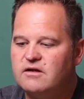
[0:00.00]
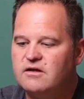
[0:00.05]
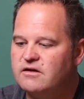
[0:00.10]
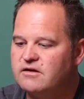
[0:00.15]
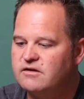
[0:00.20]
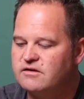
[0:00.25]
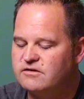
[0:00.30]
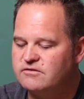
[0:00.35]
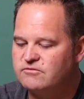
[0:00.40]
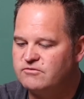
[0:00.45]

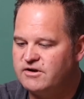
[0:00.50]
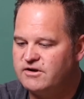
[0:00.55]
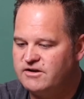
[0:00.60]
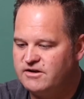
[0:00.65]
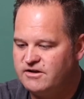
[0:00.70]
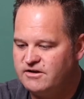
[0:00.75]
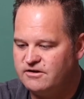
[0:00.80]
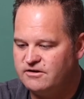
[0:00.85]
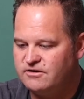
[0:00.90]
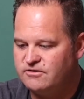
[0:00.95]
right
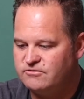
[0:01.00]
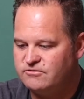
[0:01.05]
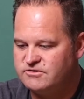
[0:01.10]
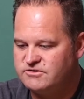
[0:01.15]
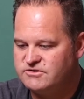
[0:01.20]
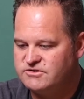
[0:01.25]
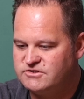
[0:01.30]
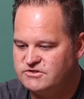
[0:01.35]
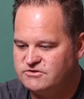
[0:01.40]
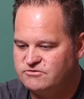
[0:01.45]
now
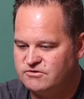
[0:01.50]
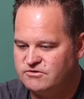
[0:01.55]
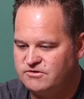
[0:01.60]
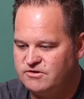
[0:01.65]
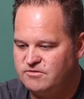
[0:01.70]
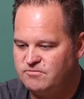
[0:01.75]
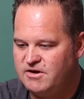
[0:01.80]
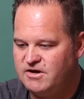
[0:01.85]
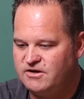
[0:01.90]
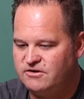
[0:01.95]
just
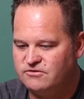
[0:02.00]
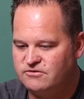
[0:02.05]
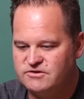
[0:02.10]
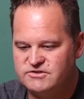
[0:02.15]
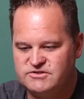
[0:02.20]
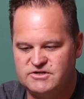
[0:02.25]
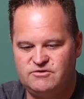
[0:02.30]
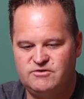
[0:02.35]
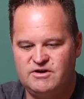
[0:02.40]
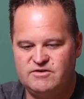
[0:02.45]
strictly manual
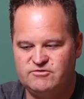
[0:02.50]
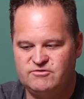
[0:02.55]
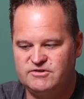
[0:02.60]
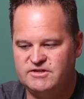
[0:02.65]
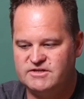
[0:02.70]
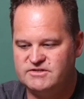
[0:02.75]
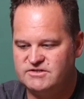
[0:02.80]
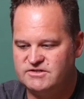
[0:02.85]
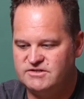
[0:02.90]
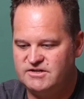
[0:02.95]
because I don't have a
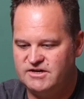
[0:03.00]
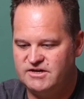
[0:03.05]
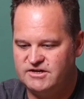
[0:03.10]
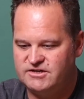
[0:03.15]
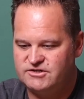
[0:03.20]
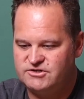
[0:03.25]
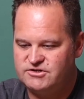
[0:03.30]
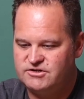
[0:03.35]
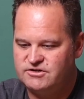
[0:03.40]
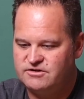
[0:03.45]
lens
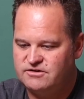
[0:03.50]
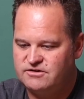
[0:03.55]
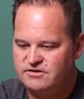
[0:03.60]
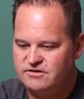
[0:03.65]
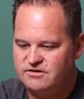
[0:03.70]
attached.